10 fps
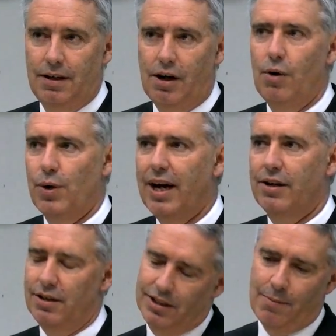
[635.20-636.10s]
I would
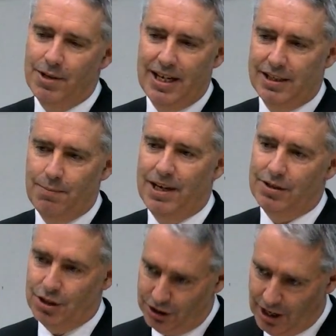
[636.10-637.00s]
argue that some of that's
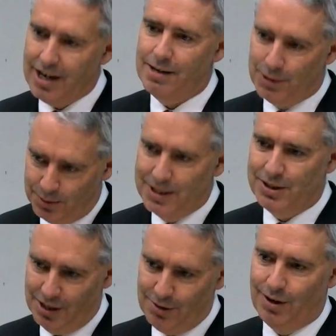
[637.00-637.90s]
about disdain between
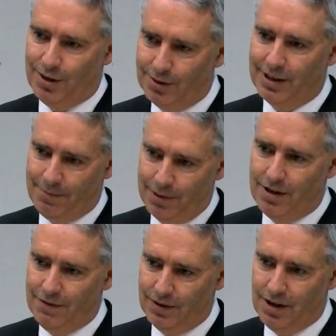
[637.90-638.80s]
central and local
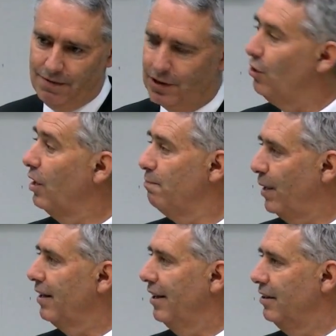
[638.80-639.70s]
government over time,
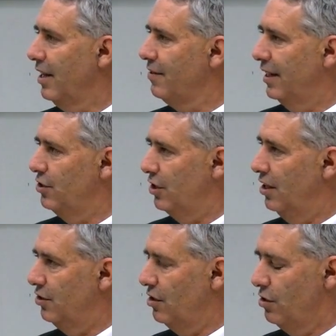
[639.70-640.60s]
but nonetheless
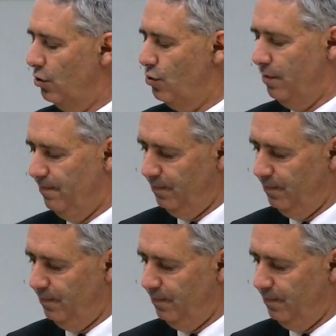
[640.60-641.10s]
it's in the law.